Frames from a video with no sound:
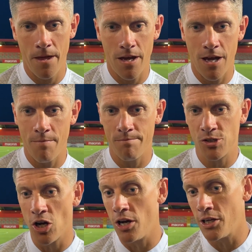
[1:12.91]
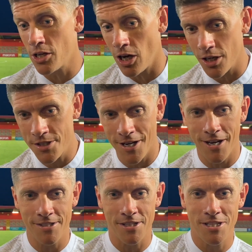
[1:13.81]
um, Charlie Carter
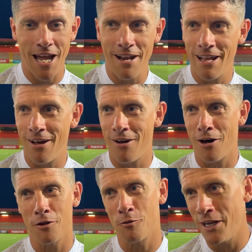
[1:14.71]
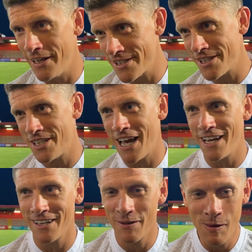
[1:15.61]
has a 10, Arthur Read has a
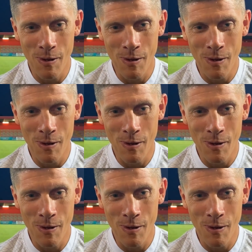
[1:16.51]
10.